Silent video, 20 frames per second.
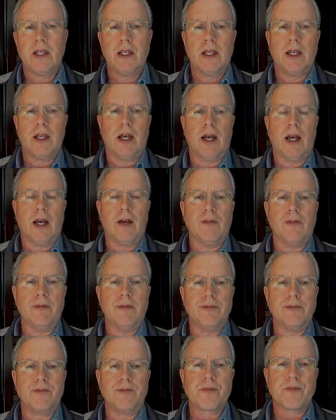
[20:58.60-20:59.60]

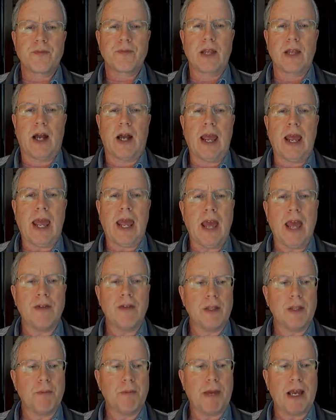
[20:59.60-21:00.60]
I
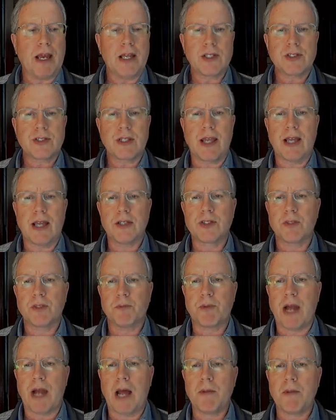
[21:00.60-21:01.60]
have in the past had
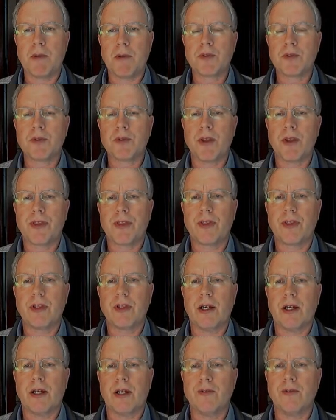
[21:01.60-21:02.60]
some problems with
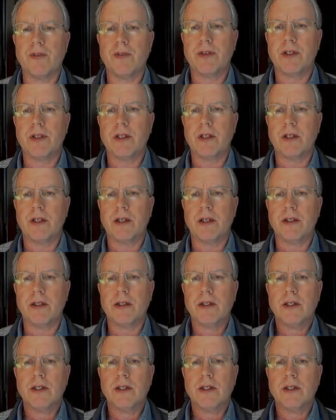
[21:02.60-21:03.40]
the